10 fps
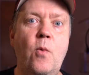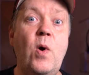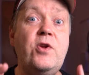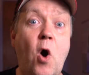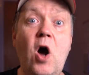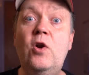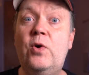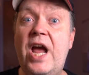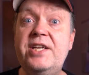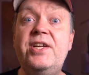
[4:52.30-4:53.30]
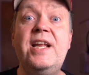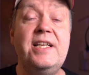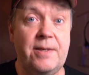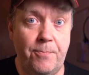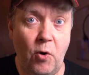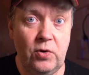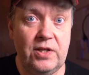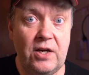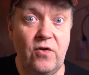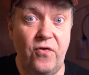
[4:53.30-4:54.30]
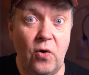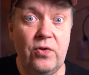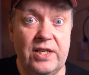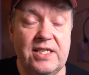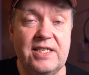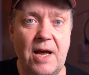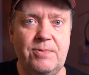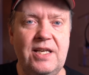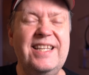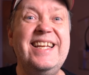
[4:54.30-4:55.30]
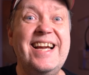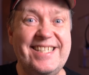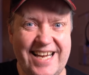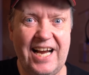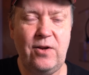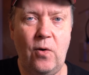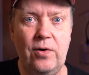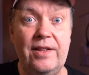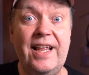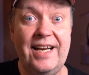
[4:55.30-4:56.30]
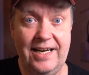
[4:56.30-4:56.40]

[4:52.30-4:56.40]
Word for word: When you're on location, it's important that you follow these steps in the exact order that